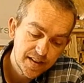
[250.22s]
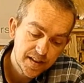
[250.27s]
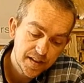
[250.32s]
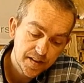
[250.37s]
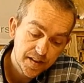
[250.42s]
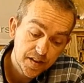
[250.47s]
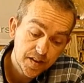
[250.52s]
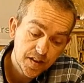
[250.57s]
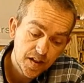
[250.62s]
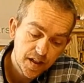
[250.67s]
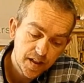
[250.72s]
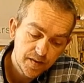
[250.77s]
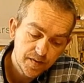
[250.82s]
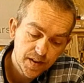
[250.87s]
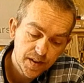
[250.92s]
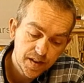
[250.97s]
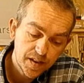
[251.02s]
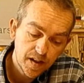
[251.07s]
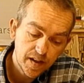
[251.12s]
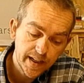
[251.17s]
the other side
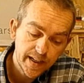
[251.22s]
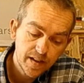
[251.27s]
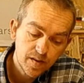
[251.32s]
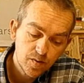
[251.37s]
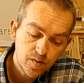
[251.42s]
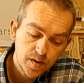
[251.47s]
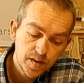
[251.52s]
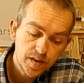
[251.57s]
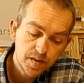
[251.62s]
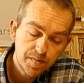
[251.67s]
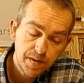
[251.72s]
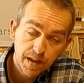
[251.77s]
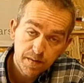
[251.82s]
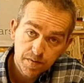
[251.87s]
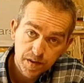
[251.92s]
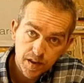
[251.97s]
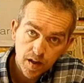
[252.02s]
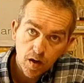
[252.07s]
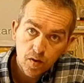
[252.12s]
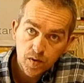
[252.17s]
of the nut in order to be
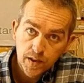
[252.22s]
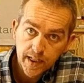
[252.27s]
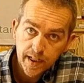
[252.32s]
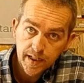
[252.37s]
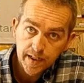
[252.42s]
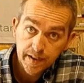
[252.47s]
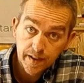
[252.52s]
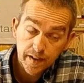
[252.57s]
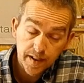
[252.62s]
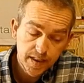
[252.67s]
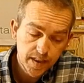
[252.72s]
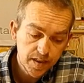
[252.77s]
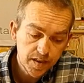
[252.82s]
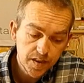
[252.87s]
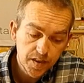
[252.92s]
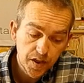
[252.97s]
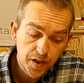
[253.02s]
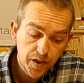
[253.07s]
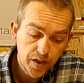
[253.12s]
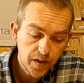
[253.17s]
able to hold it in nice
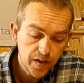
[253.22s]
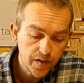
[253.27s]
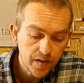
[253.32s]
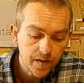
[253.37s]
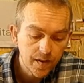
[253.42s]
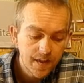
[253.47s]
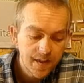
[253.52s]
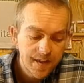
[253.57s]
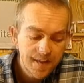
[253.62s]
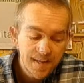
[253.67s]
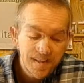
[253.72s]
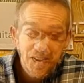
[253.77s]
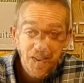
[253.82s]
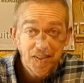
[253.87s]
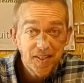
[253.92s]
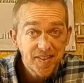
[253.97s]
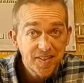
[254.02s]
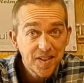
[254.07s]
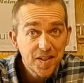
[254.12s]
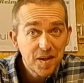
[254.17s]
and secure.
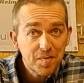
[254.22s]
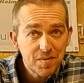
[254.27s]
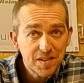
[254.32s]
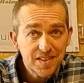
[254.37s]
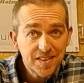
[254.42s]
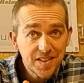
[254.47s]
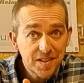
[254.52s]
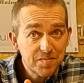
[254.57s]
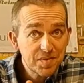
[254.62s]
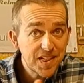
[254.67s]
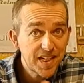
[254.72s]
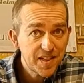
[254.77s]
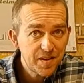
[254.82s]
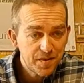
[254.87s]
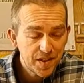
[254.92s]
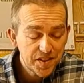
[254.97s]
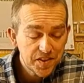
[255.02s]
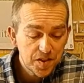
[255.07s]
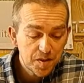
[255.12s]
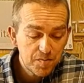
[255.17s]
So there's a couple of tips
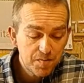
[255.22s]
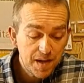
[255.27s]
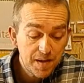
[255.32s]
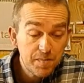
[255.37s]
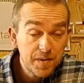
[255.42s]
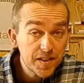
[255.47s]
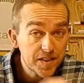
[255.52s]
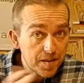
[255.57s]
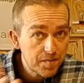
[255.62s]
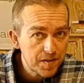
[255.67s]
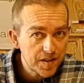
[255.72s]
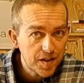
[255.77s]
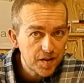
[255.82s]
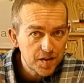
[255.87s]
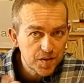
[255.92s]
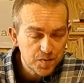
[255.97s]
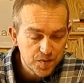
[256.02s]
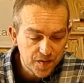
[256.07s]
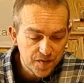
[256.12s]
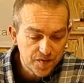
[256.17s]
anyway, so maybe some of
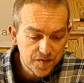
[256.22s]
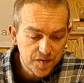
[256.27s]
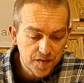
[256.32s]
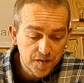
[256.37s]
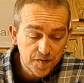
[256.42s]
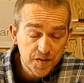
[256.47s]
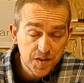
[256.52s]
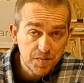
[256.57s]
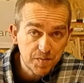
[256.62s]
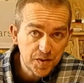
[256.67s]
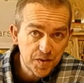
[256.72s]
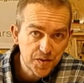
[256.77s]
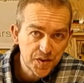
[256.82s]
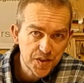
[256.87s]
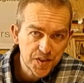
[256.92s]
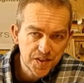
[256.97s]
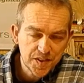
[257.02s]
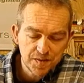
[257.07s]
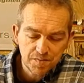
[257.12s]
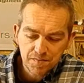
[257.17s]
those were of some
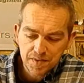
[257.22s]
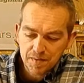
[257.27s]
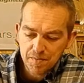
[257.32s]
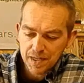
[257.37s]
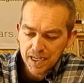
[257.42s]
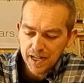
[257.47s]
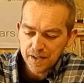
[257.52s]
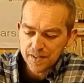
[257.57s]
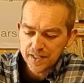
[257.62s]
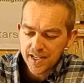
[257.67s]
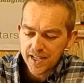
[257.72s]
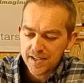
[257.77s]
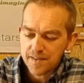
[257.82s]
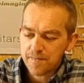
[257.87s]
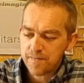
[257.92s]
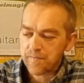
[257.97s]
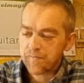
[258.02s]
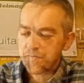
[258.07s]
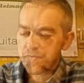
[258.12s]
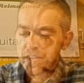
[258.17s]
use to some people out
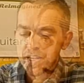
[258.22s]
there.